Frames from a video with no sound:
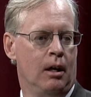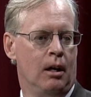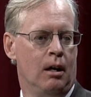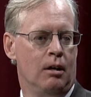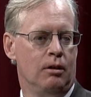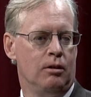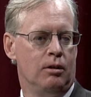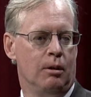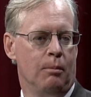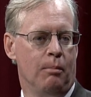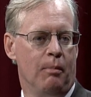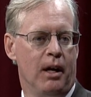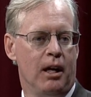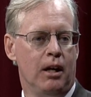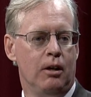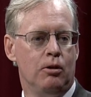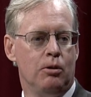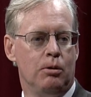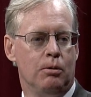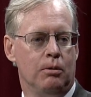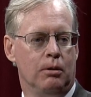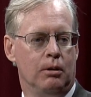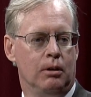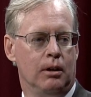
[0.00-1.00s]
to make
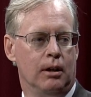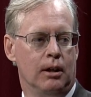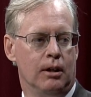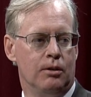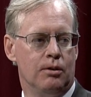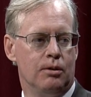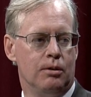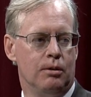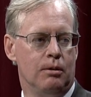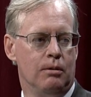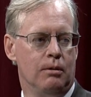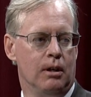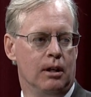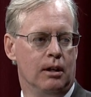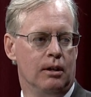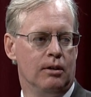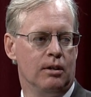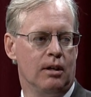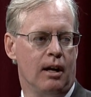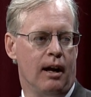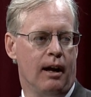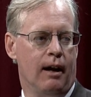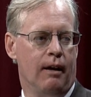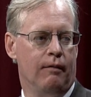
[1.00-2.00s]
sure that students
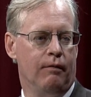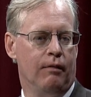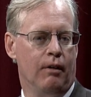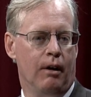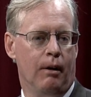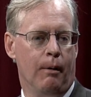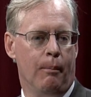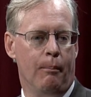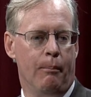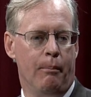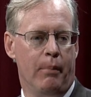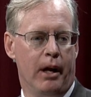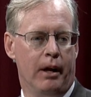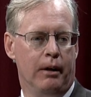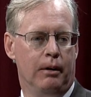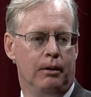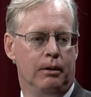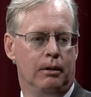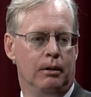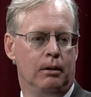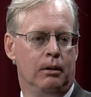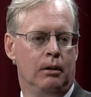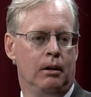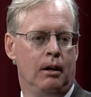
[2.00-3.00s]
have a
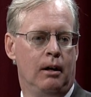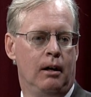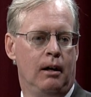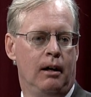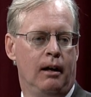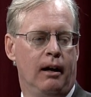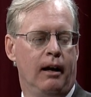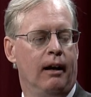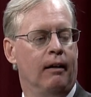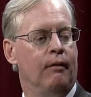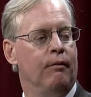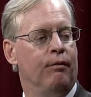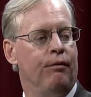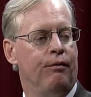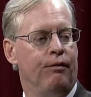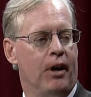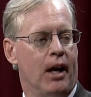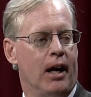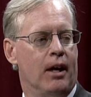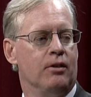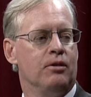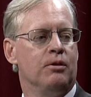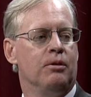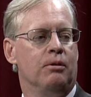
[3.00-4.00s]
better and
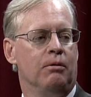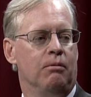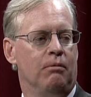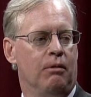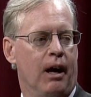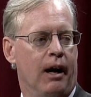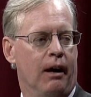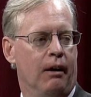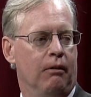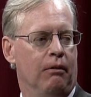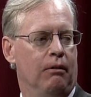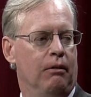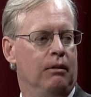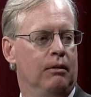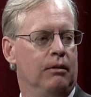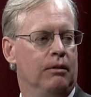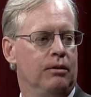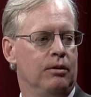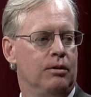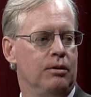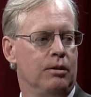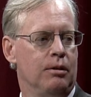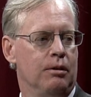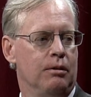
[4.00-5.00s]
faster route
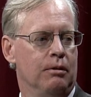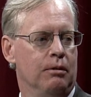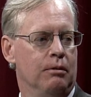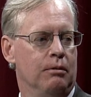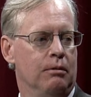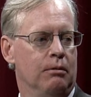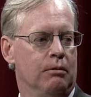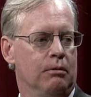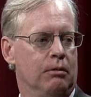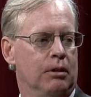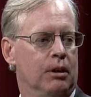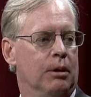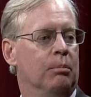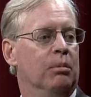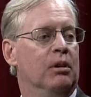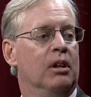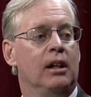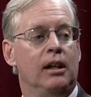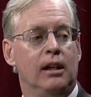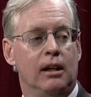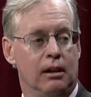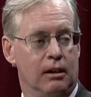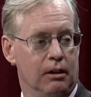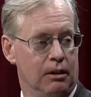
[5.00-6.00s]
to
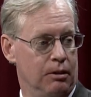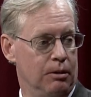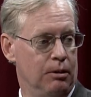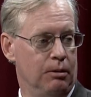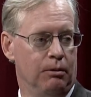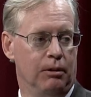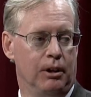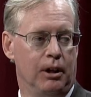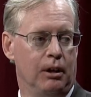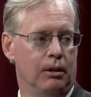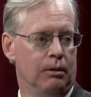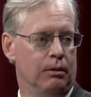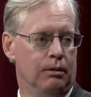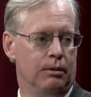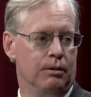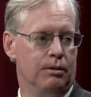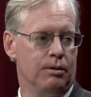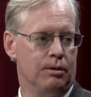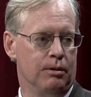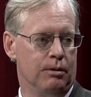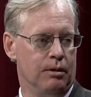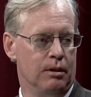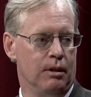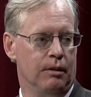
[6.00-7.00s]
completing a degree or a
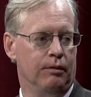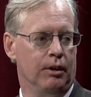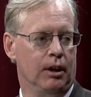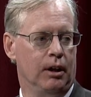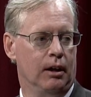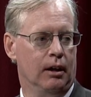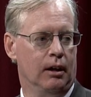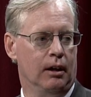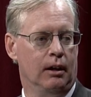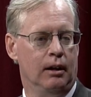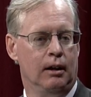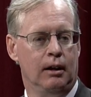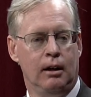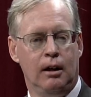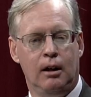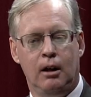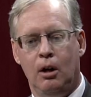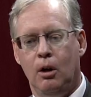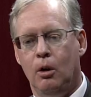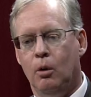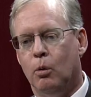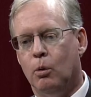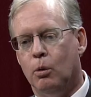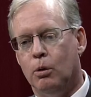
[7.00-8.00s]
certificate
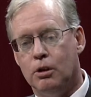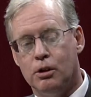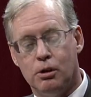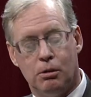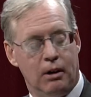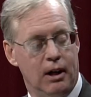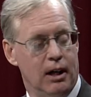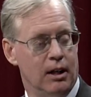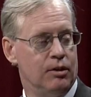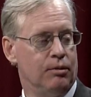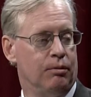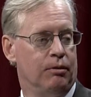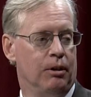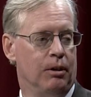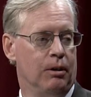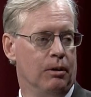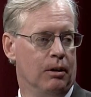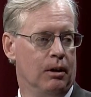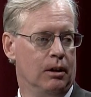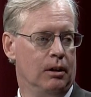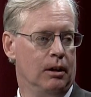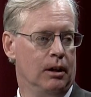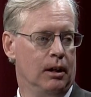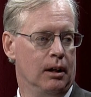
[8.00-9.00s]
or transferring
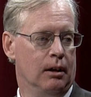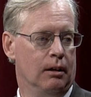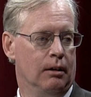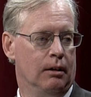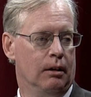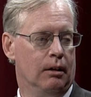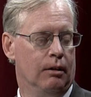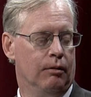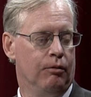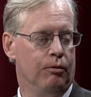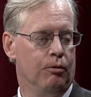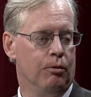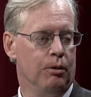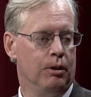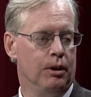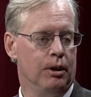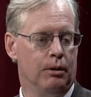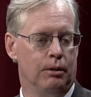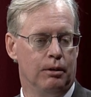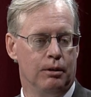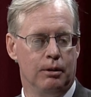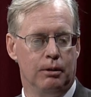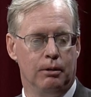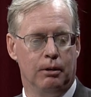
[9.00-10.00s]
on to get a
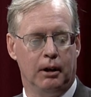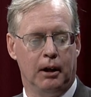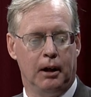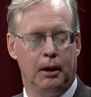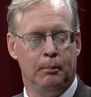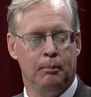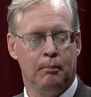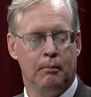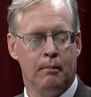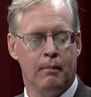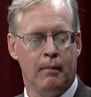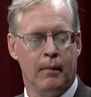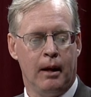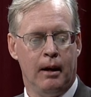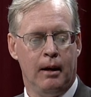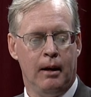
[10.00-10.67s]
four-year degree. Mm-hmm.